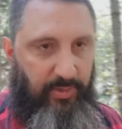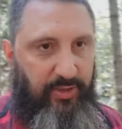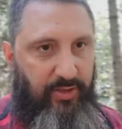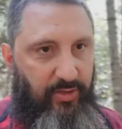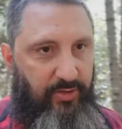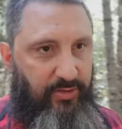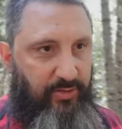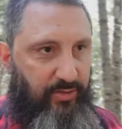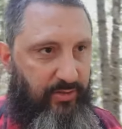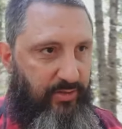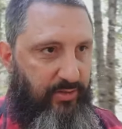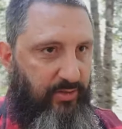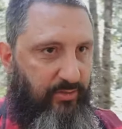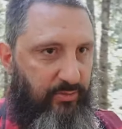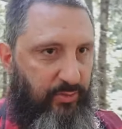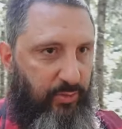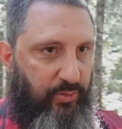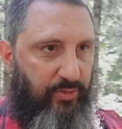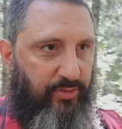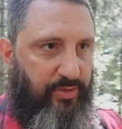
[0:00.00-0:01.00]
but it goes on to
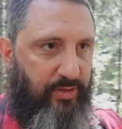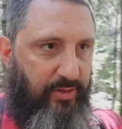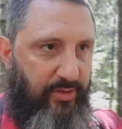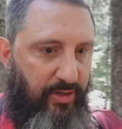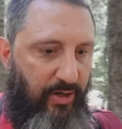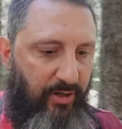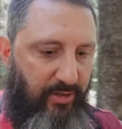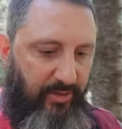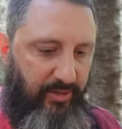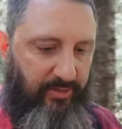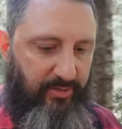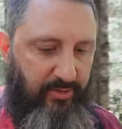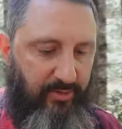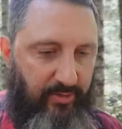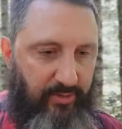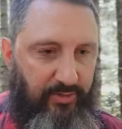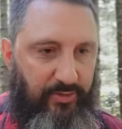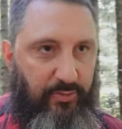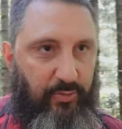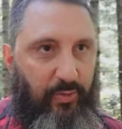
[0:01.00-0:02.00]
the rulers of the darkness
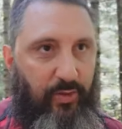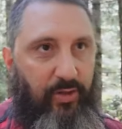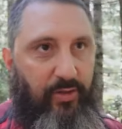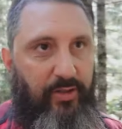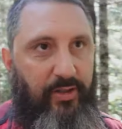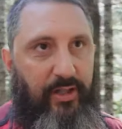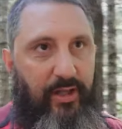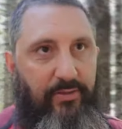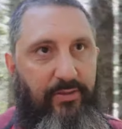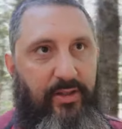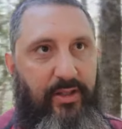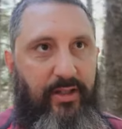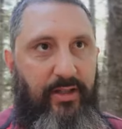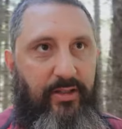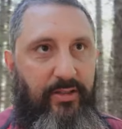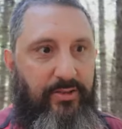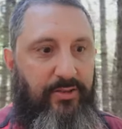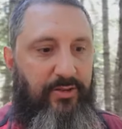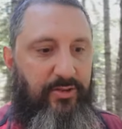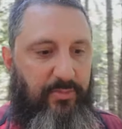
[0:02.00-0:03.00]
of this world and everything
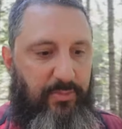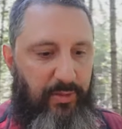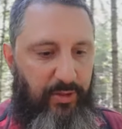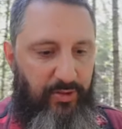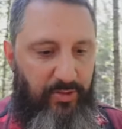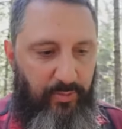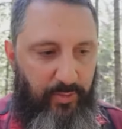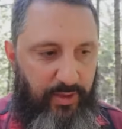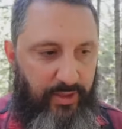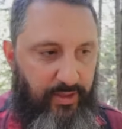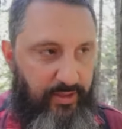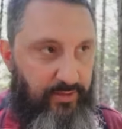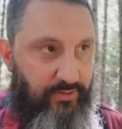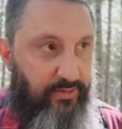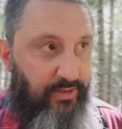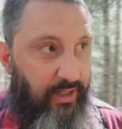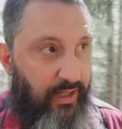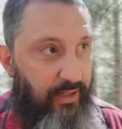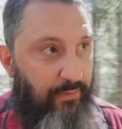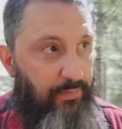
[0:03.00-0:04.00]
else, spiritual
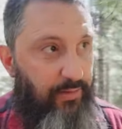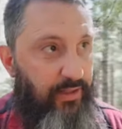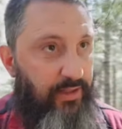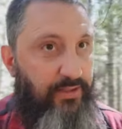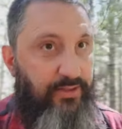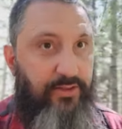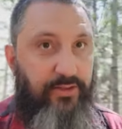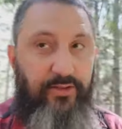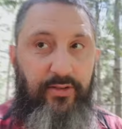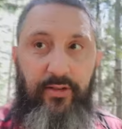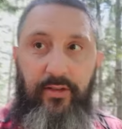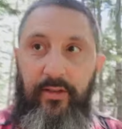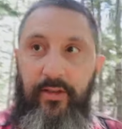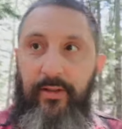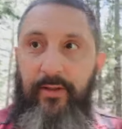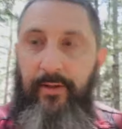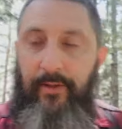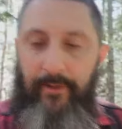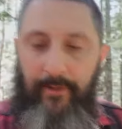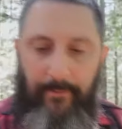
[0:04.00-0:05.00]
wickedness in high places.
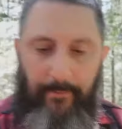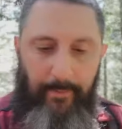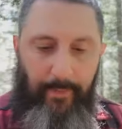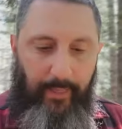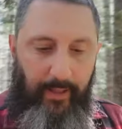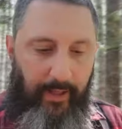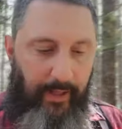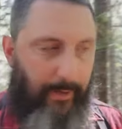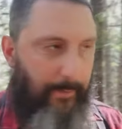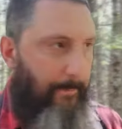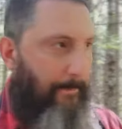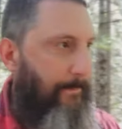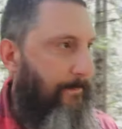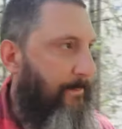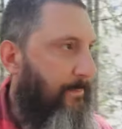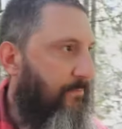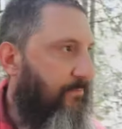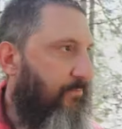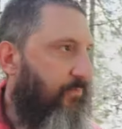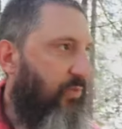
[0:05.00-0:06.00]
Um,
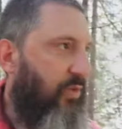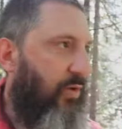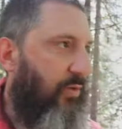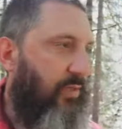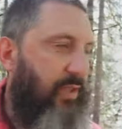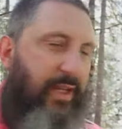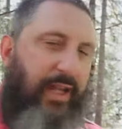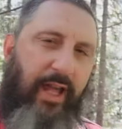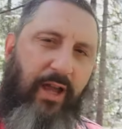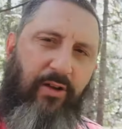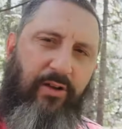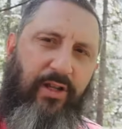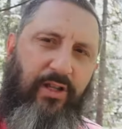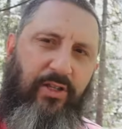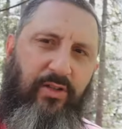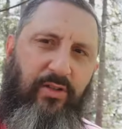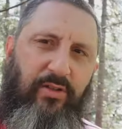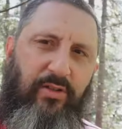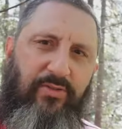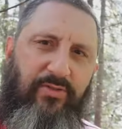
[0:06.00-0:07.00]
then how
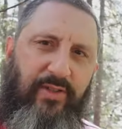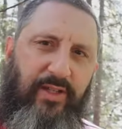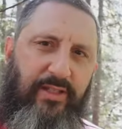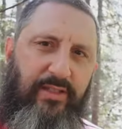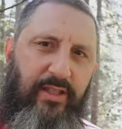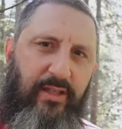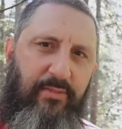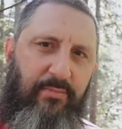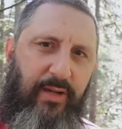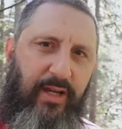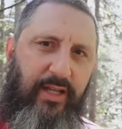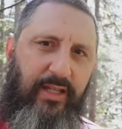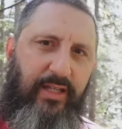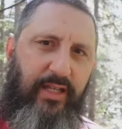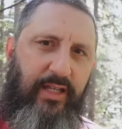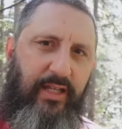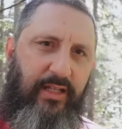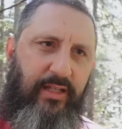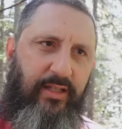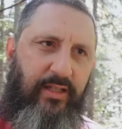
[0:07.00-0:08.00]
can you defeat them by
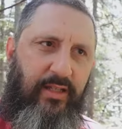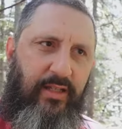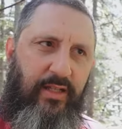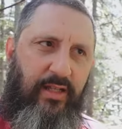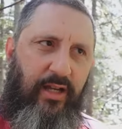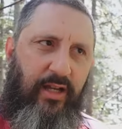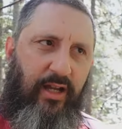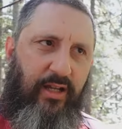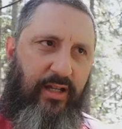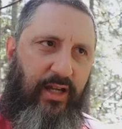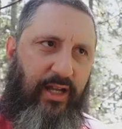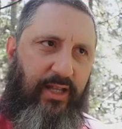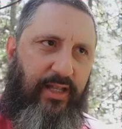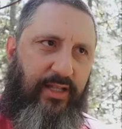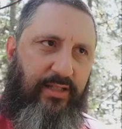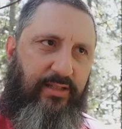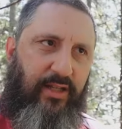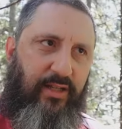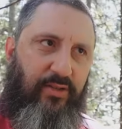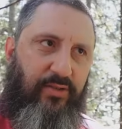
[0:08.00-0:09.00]
getting a guy
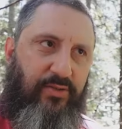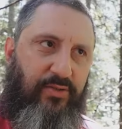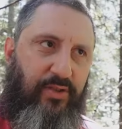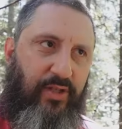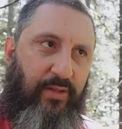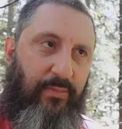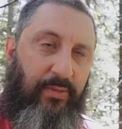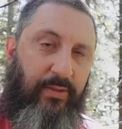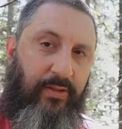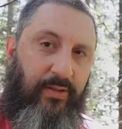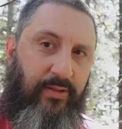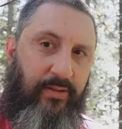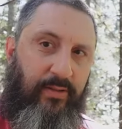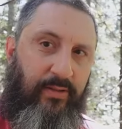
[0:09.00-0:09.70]
like Donald Trump?